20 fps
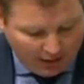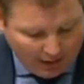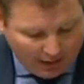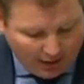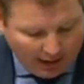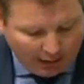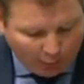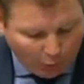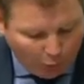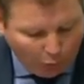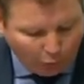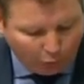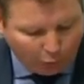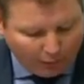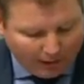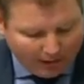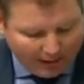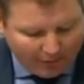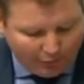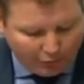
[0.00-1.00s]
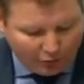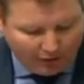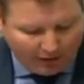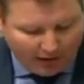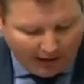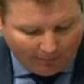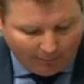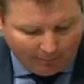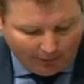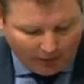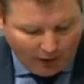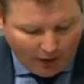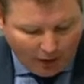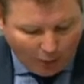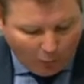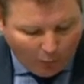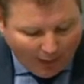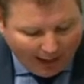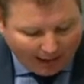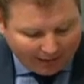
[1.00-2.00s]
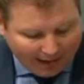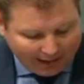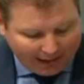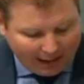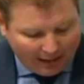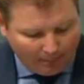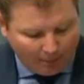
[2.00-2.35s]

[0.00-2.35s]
At all 3 levels of government, we are lacking